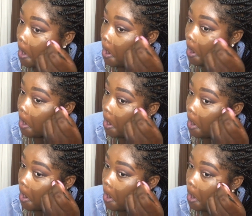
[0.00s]
I'm going to
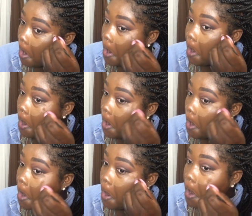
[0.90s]
clean it up
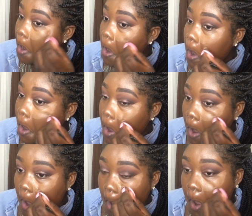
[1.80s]
basically,
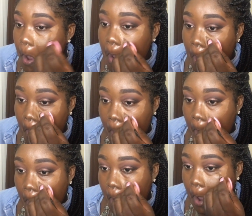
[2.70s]
and then after that I'm
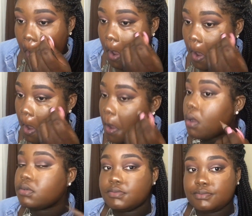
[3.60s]
just going to blend it out
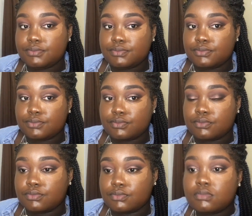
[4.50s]
with my
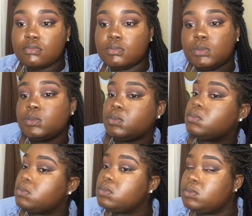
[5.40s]
damp
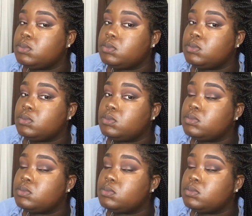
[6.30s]
beauty blender.